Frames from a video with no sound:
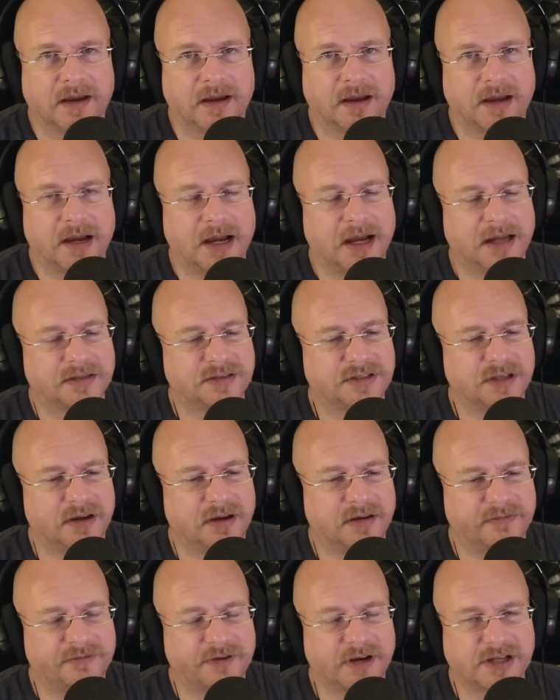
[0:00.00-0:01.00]
I saw
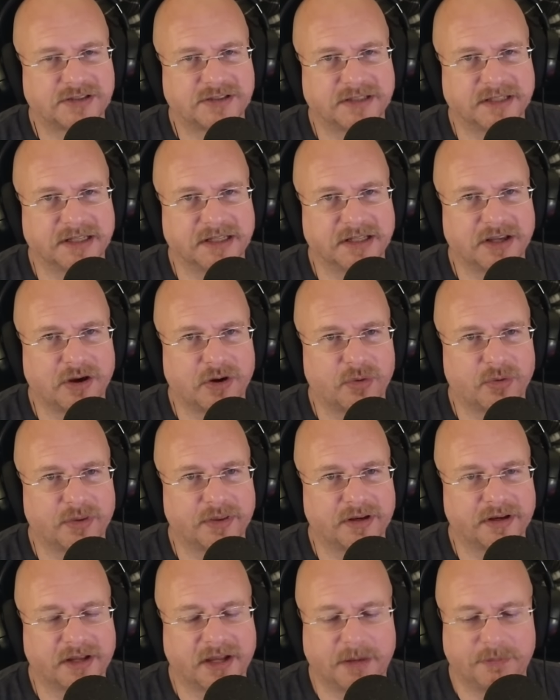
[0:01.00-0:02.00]
a fresh CEO
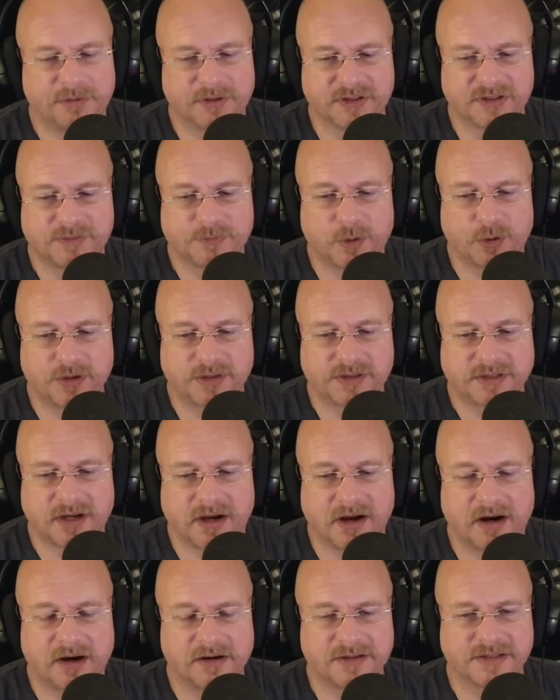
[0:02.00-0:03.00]
with a couple of sports
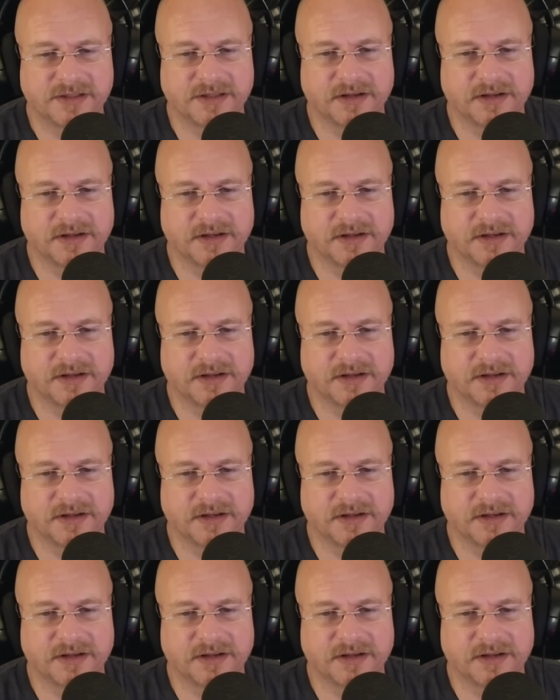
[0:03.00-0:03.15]
cars,